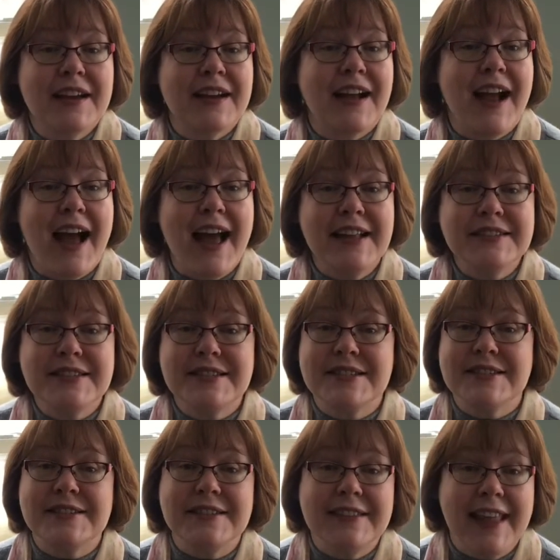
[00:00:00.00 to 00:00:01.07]
God
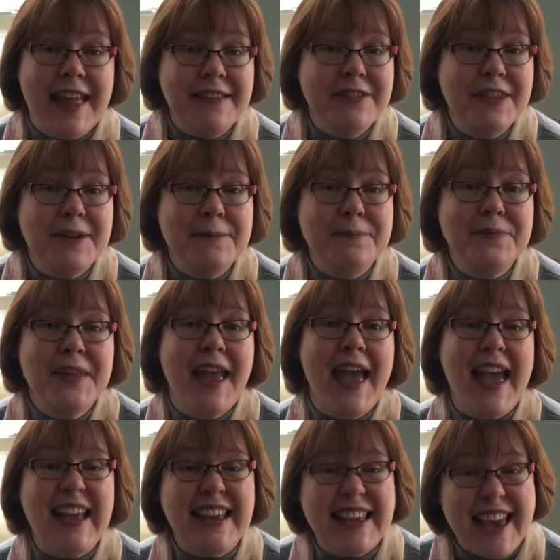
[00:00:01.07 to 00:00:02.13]
still led them.
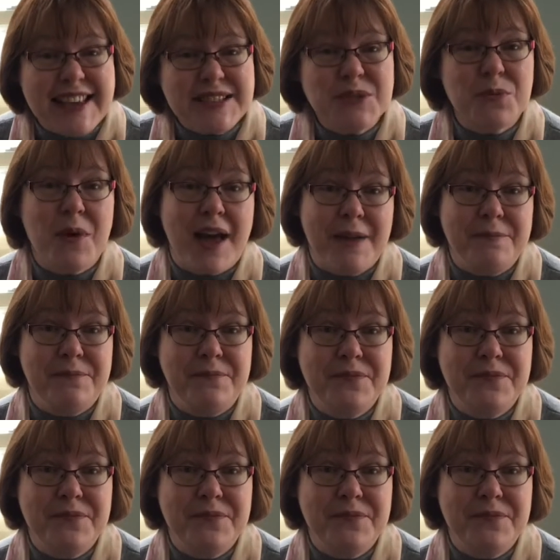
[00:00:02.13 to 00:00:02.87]
And guess what?